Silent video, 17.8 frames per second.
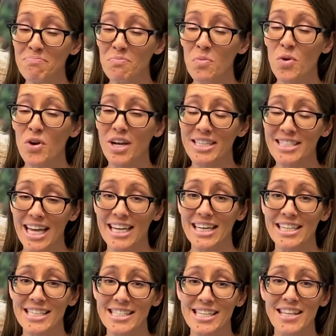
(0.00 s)
we're excited
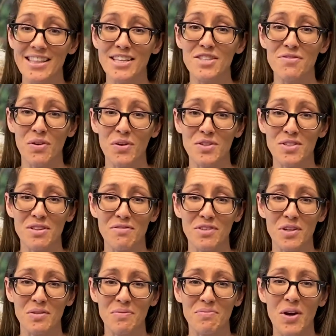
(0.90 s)
to see these photos of
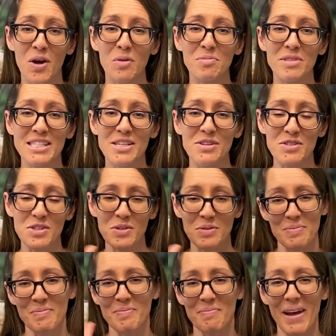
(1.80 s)
you. Hope to see you
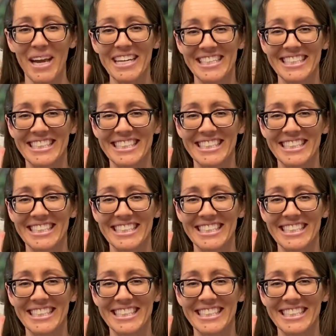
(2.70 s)
soon. Bye.